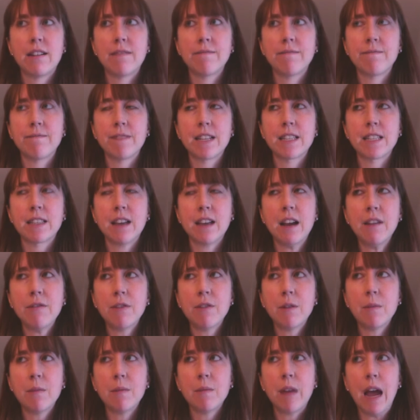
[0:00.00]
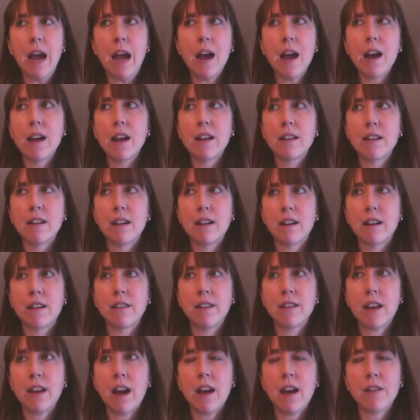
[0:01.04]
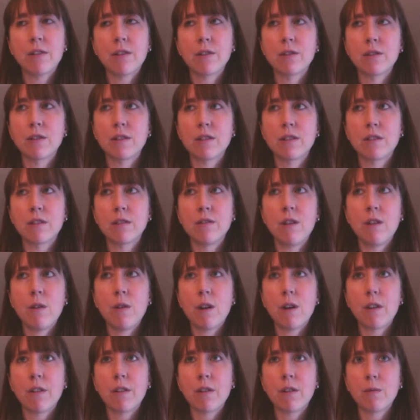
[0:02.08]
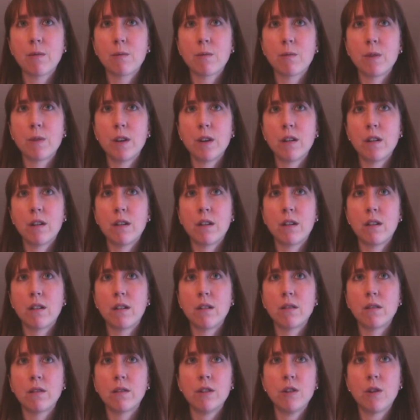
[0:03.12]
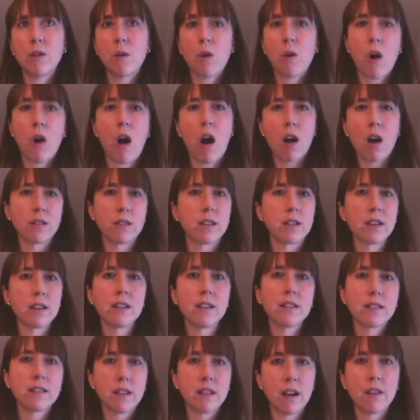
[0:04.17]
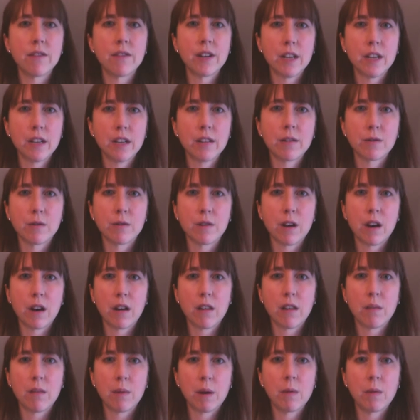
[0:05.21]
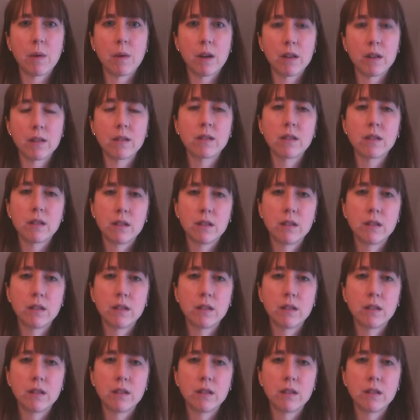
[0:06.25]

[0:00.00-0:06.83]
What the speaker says: aside from that, yeah, there's no other real, causes of it. Those are kind of the big ones.